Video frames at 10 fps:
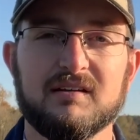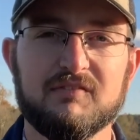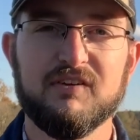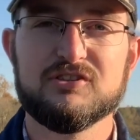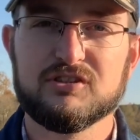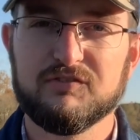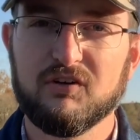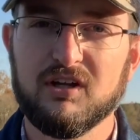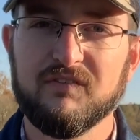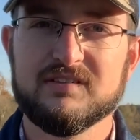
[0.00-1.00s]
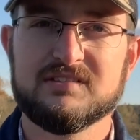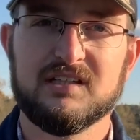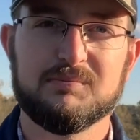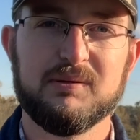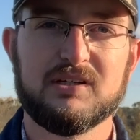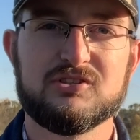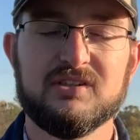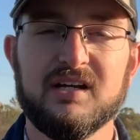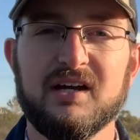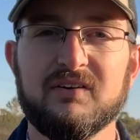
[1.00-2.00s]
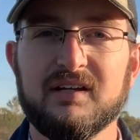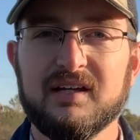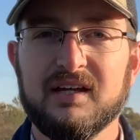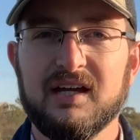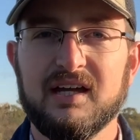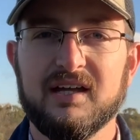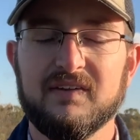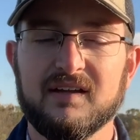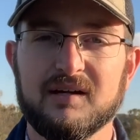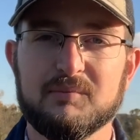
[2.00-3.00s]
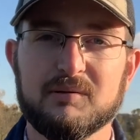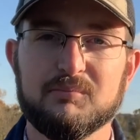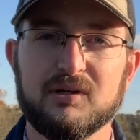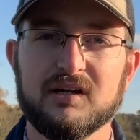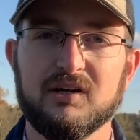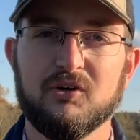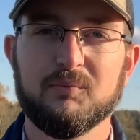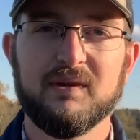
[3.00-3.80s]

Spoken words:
adventure for all of us to get to pick a tree out and then bring it home.